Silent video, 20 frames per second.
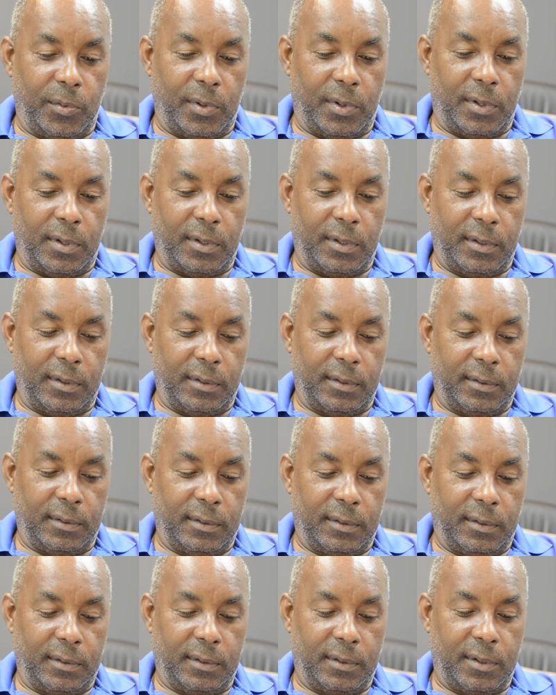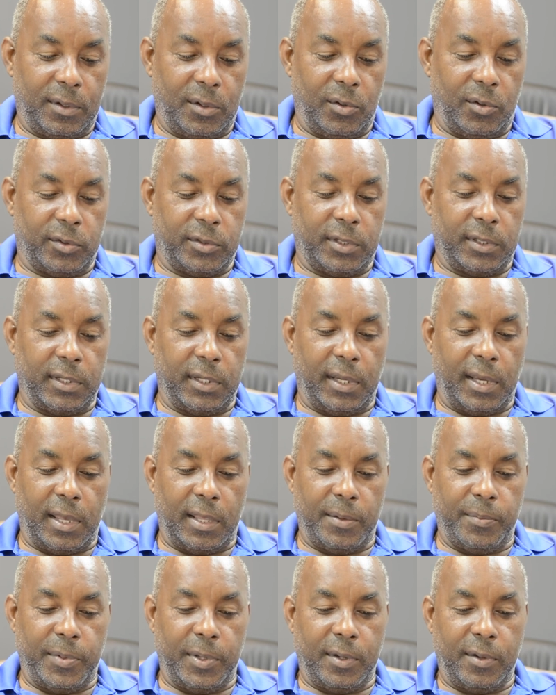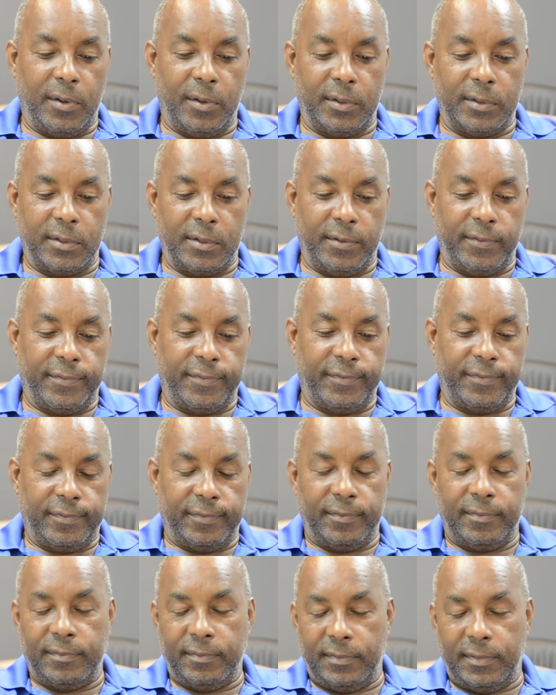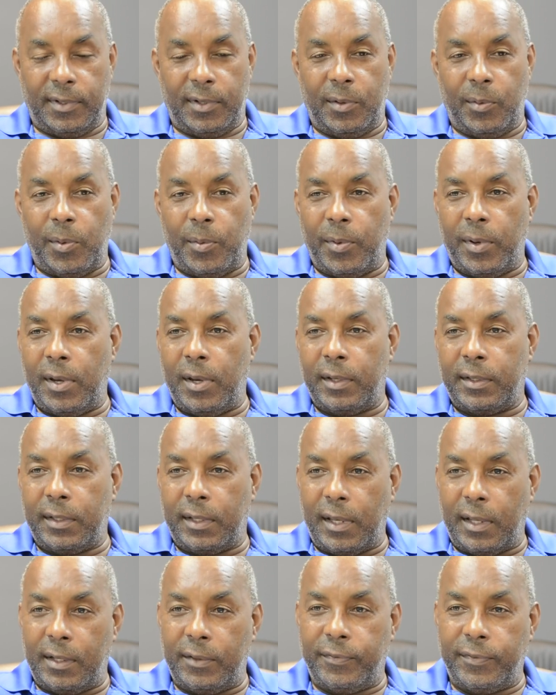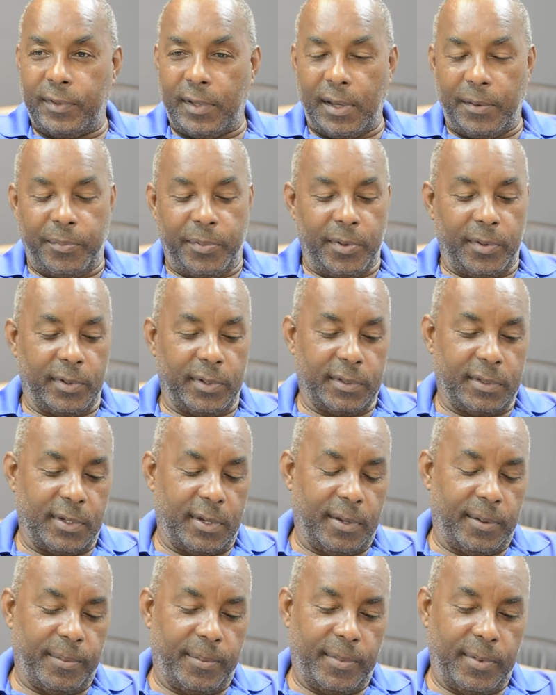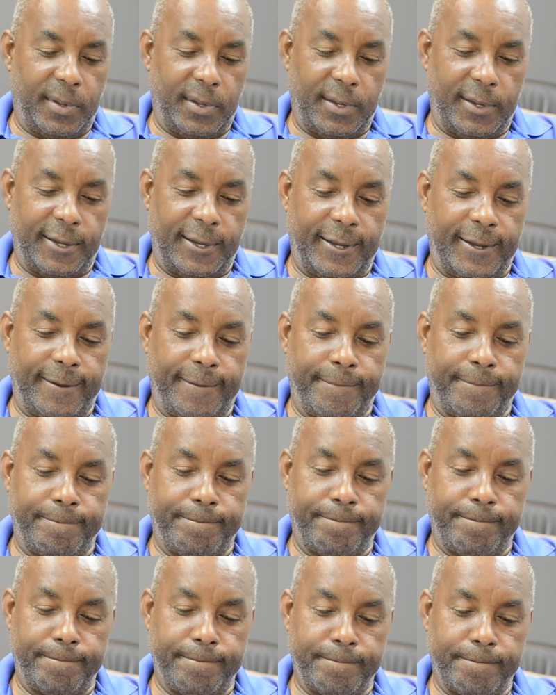were closer together because of, you know, we were here together for that period of time. Um,